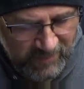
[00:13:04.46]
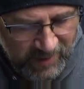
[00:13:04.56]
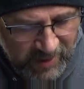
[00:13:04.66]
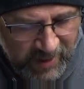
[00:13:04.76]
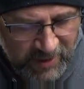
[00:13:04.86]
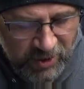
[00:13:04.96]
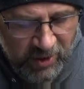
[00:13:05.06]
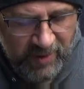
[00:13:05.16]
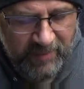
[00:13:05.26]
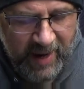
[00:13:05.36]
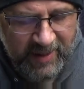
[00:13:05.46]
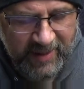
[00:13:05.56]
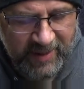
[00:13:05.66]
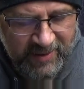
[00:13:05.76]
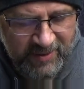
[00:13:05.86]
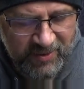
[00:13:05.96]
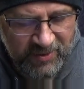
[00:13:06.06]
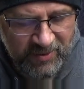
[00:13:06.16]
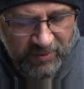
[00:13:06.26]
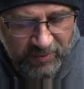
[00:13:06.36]
again, you're going back
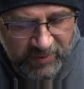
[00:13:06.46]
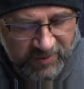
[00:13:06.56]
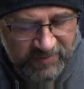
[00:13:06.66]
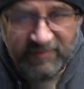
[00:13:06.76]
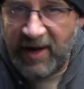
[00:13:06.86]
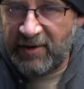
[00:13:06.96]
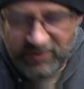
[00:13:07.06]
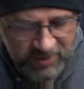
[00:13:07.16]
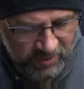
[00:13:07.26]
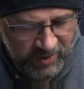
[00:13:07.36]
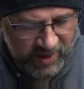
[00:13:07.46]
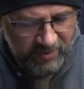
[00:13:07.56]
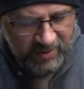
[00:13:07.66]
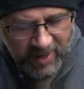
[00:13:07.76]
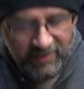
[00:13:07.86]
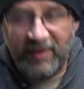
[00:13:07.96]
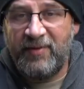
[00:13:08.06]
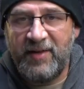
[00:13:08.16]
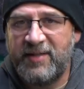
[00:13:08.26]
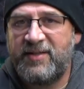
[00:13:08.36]
into this final showdown and
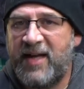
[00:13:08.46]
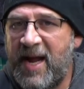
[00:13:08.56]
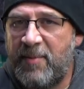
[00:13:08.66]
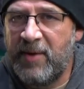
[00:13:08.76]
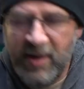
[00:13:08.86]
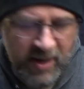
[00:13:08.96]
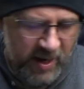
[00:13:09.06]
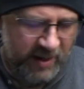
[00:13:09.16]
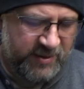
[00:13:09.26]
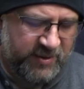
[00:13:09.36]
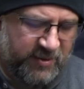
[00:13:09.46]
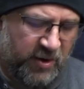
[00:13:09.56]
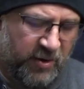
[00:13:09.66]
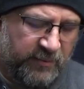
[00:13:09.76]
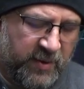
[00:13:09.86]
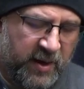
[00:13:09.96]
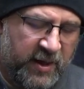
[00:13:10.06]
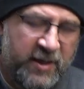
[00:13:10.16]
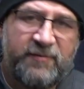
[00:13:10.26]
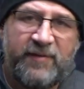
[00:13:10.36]
then the escape. And so
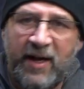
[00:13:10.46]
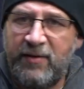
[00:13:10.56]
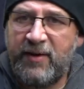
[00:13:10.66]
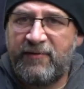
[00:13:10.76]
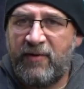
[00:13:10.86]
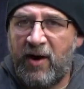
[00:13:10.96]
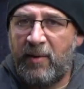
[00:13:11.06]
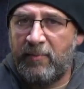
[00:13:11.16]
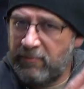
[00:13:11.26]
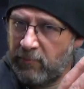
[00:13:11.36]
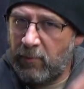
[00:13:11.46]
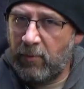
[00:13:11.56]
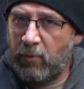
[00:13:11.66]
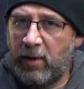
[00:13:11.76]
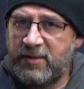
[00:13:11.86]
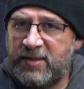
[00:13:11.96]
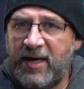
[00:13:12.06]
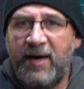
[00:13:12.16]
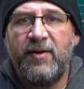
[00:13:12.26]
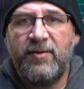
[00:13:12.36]
he's following from one
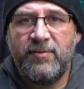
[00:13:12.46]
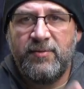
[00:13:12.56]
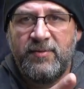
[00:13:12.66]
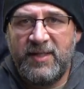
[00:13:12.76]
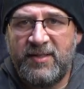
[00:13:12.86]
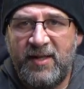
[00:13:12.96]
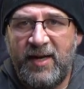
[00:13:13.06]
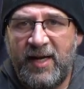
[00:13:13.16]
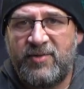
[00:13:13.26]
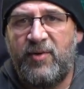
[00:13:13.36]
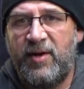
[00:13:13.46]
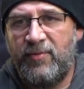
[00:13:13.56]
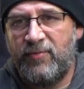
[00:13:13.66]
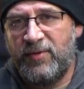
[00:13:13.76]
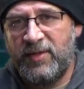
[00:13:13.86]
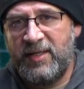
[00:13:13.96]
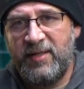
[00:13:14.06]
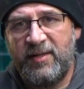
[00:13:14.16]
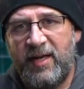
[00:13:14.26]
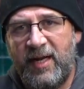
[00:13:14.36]
scenario, leads to the next one, will lead
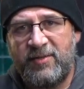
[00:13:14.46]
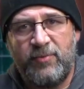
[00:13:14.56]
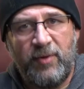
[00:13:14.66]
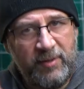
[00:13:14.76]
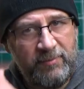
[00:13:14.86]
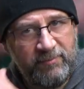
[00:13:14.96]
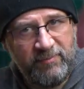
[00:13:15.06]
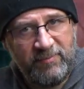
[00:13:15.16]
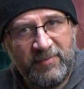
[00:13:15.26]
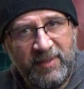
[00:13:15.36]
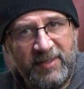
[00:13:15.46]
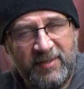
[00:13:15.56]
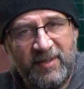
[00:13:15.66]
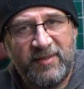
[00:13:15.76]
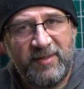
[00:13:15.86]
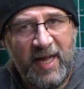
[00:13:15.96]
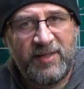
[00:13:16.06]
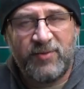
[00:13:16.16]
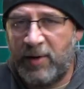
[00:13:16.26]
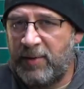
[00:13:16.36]
to the next one, leads to this
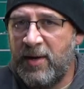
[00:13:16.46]
last one.